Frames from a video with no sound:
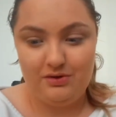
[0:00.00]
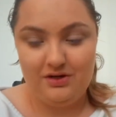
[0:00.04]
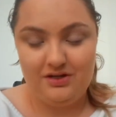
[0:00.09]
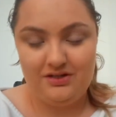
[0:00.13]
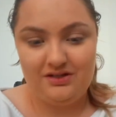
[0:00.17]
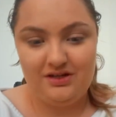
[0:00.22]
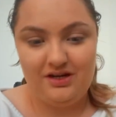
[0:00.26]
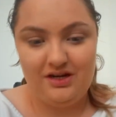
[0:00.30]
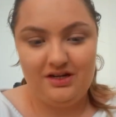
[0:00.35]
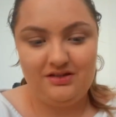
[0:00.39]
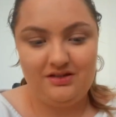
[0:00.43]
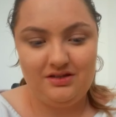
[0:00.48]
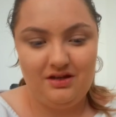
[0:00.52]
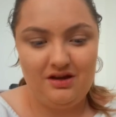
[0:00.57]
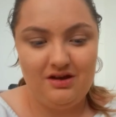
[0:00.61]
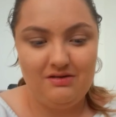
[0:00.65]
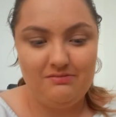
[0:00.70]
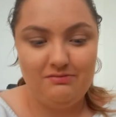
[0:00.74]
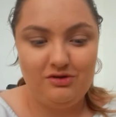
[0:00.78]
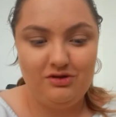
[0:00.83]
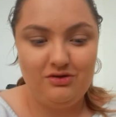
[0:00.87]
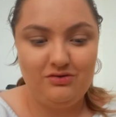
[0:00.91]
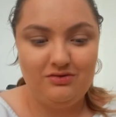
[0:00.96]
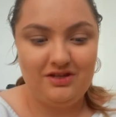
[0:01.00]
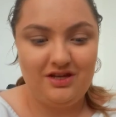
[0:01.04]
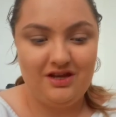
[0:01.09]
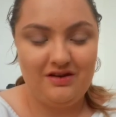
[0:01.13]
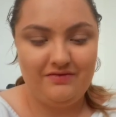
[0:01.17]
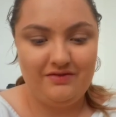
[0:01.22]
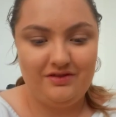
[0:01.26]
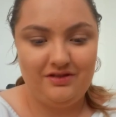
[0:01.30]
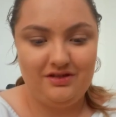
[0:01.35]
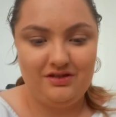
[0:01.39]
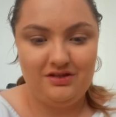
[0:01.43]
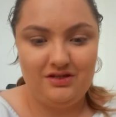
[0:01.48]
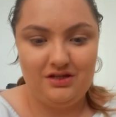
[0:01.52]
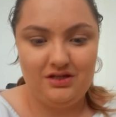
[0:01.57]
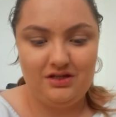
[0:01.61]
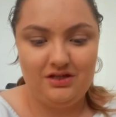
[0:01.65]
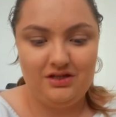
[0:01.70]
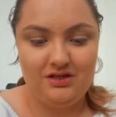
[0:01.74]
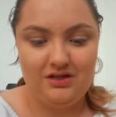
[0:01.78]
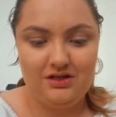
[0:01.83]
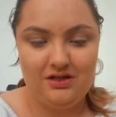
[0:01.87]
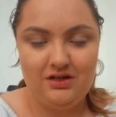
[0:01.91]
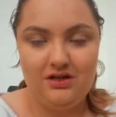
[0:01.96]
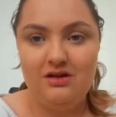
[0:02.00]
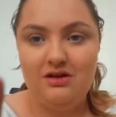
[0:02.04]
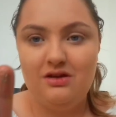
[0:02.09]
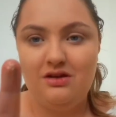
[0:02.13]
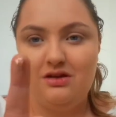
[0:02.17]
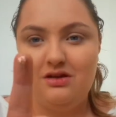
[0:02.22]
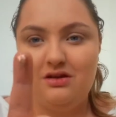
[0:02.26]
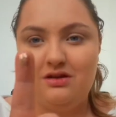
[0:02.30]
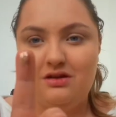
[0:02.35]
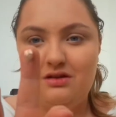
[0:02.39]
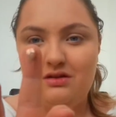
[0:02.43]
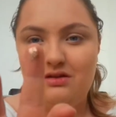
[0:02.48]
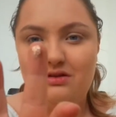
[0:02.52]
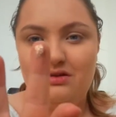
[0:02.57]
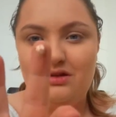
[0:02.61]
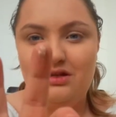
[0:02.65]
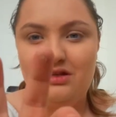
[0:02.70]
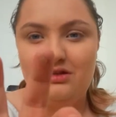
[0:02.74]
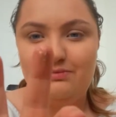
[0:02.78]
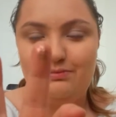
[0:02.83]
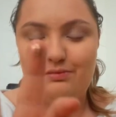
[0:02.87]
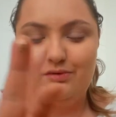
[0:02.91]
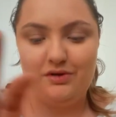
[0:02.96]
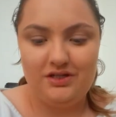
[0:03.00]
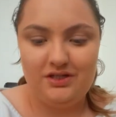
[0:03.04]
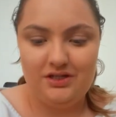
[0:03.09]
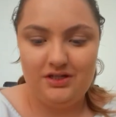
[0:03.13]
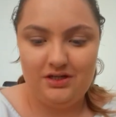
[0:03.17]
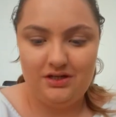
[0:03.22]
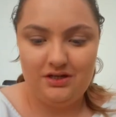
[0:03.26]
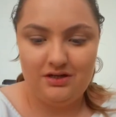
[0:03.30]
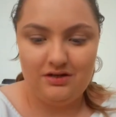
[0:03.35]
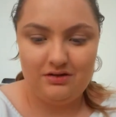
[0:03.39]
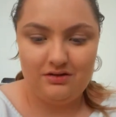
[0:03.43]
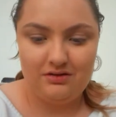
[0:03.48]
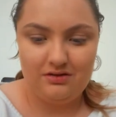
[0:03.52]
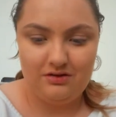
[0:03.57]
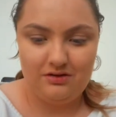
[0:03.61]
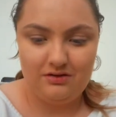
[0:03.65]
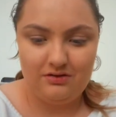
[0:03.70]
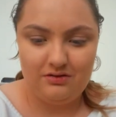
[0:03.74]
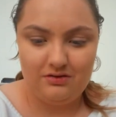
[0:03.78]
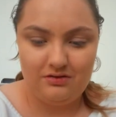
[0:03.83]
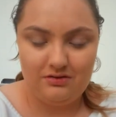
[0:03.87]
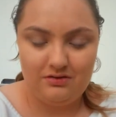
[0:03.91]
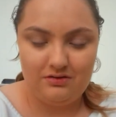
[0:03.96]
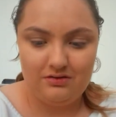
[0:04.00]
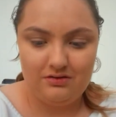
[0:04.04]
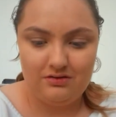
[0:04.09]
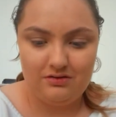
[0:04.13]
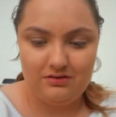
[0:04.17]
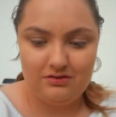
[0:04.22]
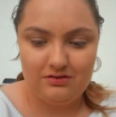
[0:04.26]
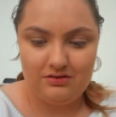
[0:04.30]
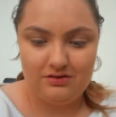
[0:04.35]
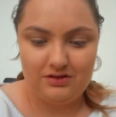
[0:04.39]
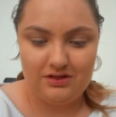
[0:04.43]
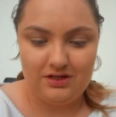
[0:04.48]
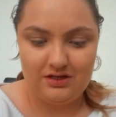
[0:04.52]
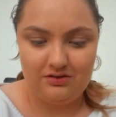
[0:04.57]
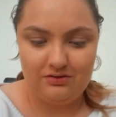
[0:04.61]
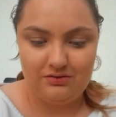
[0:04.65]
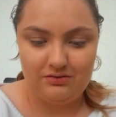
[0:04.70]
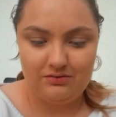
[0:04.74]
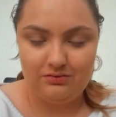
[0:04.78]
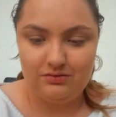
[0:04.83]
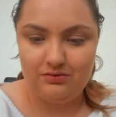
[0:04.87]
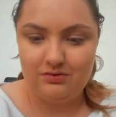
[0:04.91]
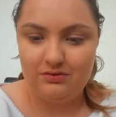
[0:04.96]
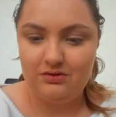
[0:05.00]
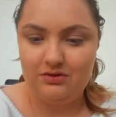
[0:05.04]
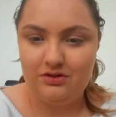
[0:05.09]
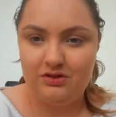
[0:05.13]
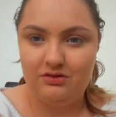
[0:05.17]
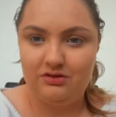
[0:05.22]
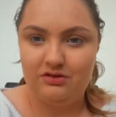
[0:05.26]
glitter. I'm losing everything today. That's pretty. And then you've got dazzle. So you've got